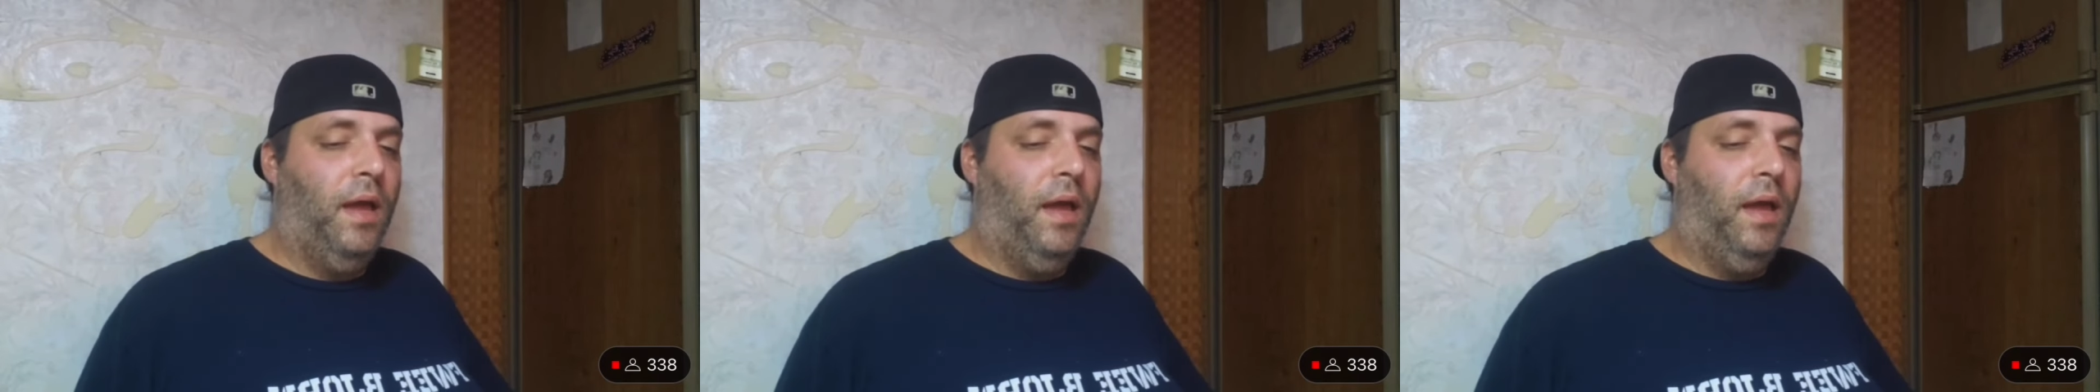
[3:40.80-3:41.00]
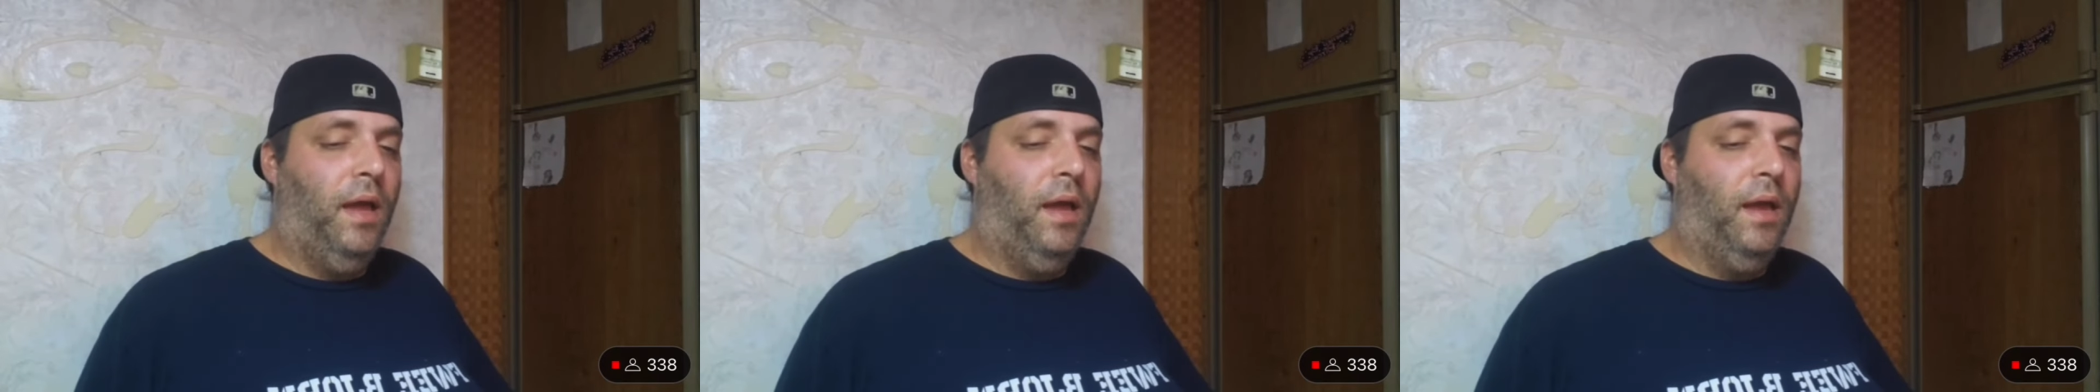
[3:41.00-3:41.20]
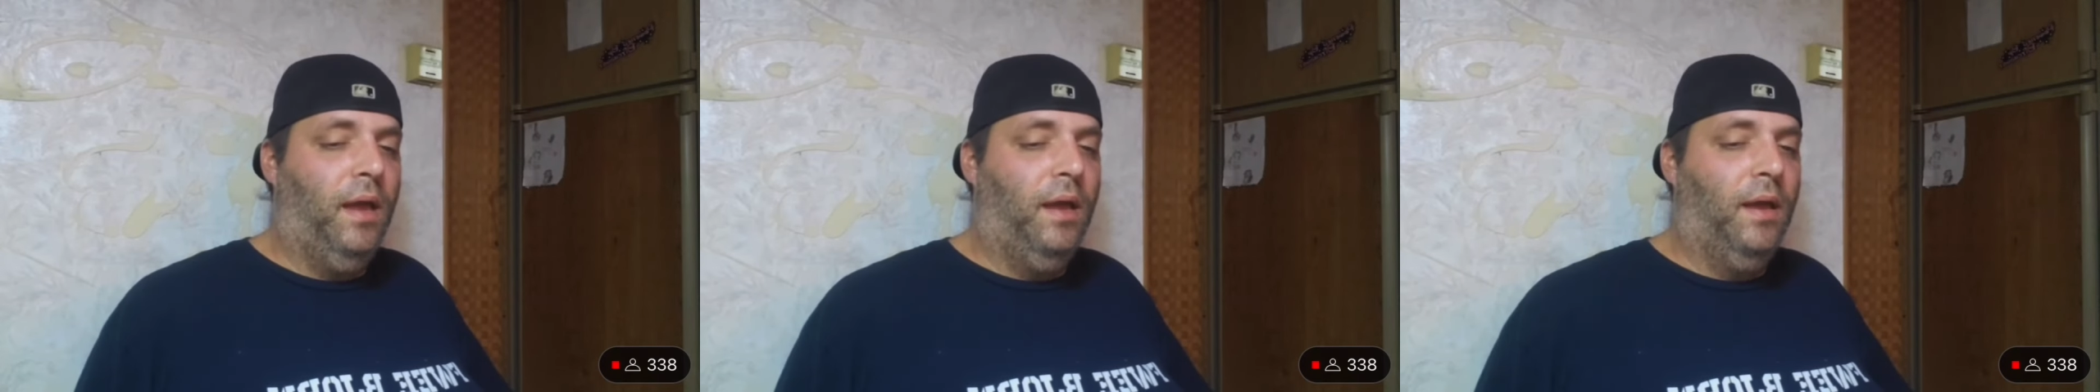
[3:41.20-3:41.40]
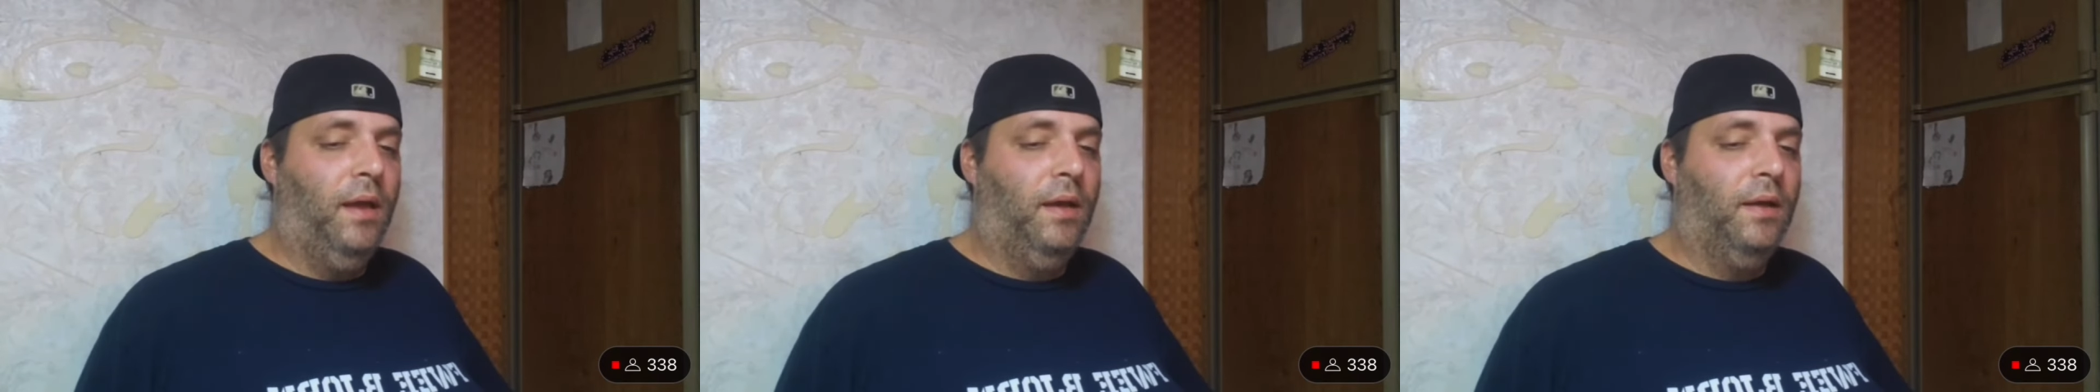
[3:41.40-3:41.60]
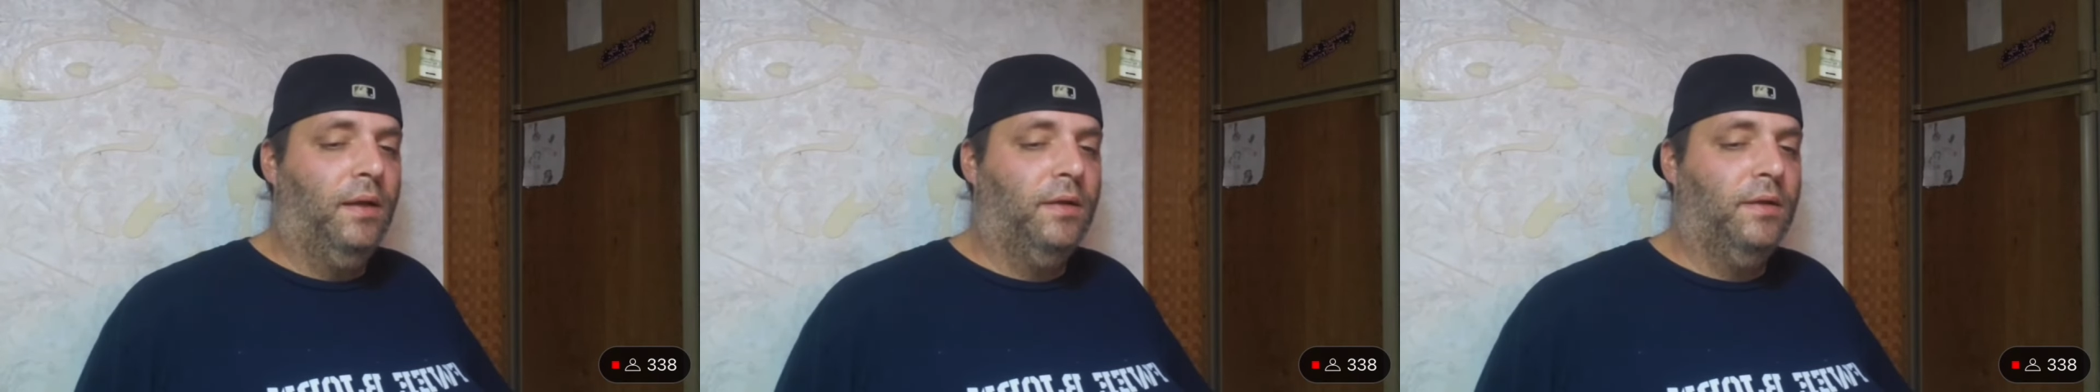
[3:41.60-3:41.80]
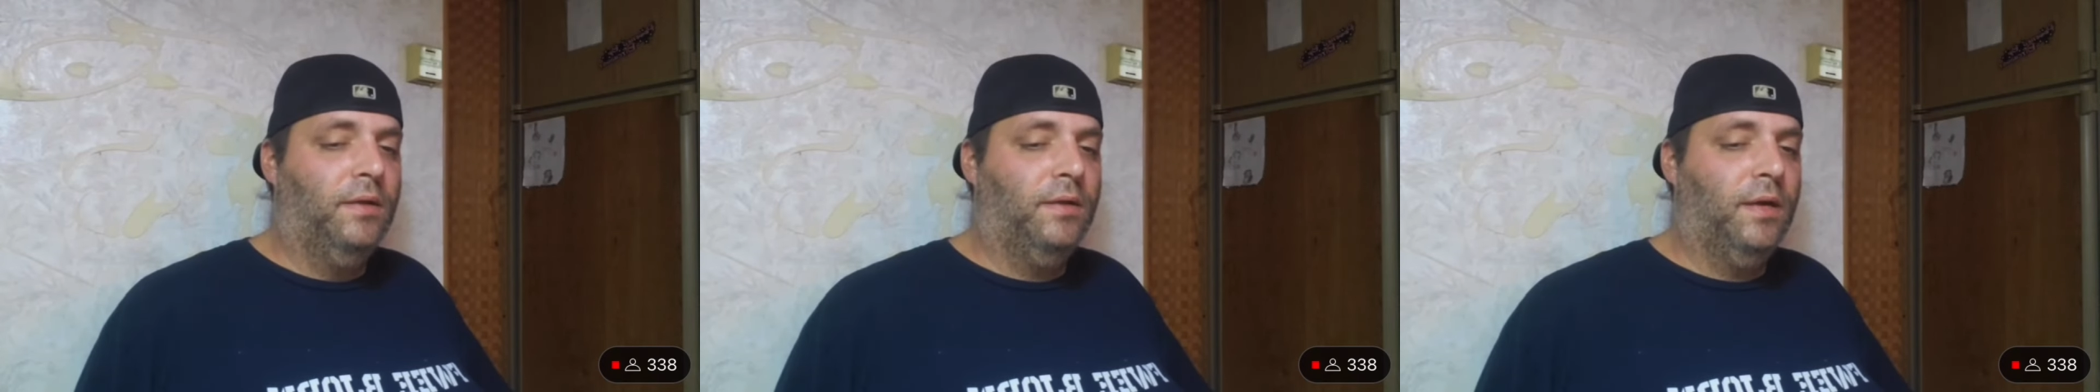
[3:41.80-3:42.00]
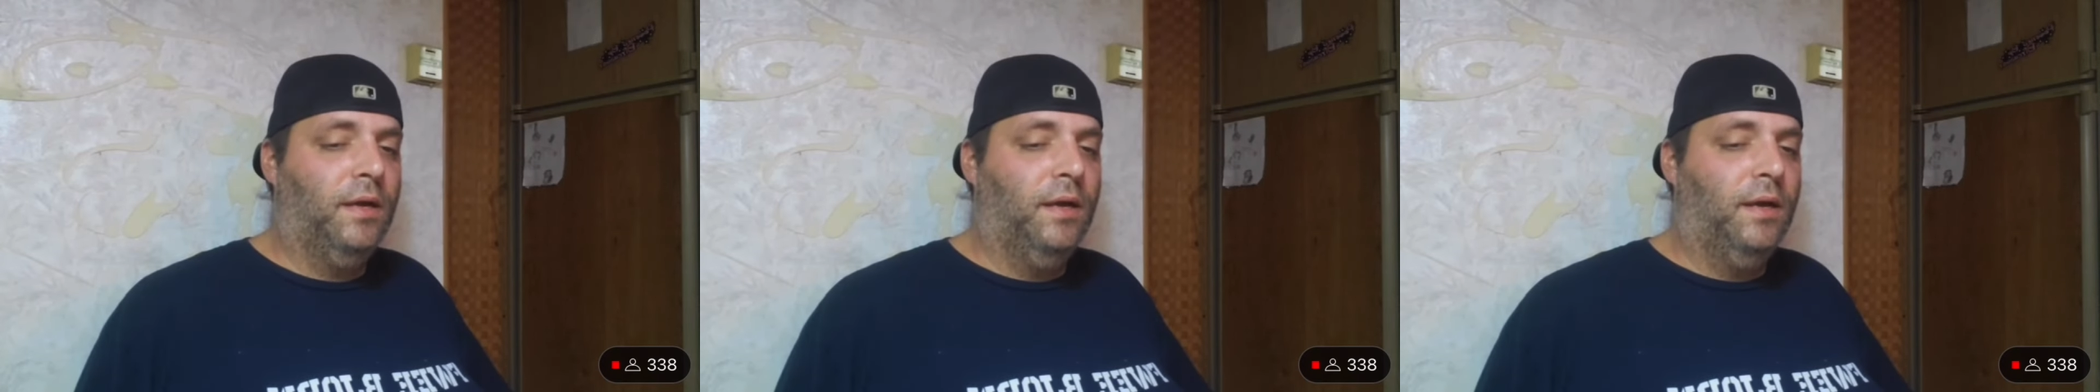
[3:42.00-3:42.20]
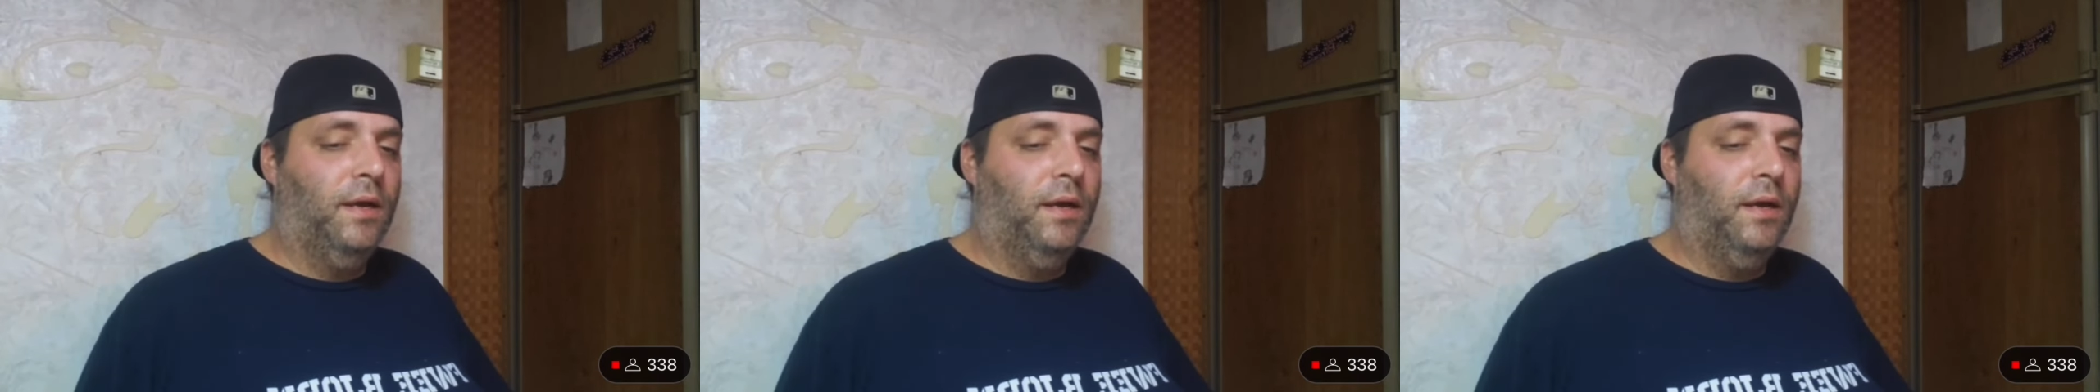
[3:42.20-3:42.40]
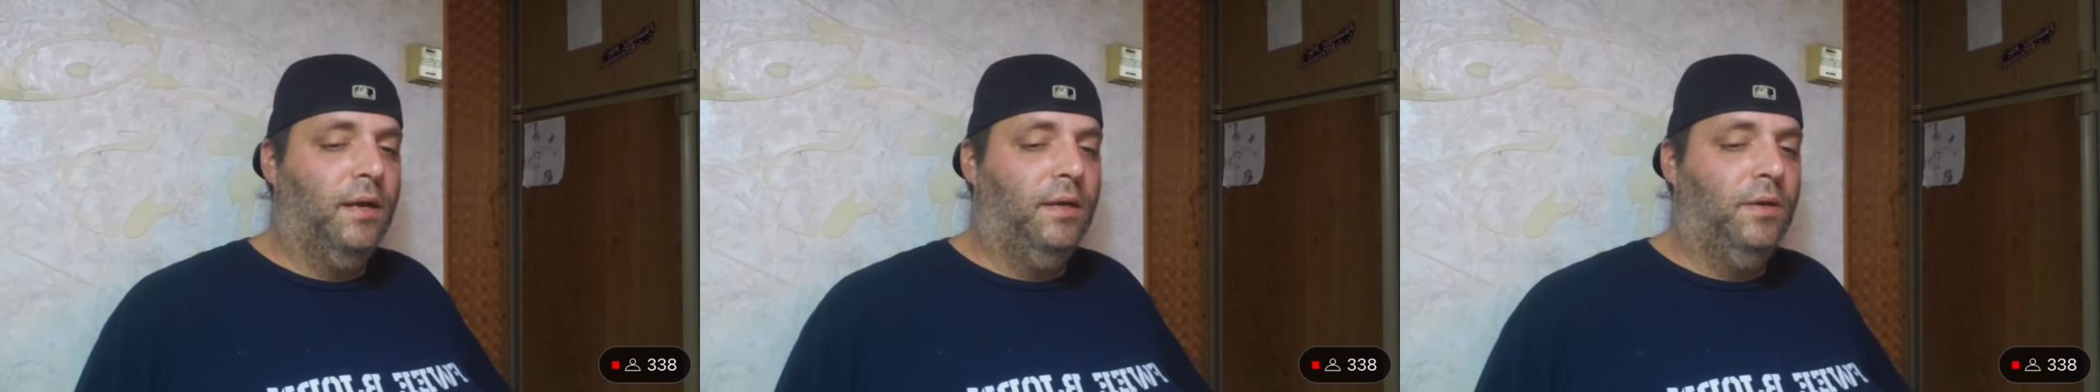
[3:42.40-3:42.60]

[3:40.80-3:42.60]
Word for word: and uh,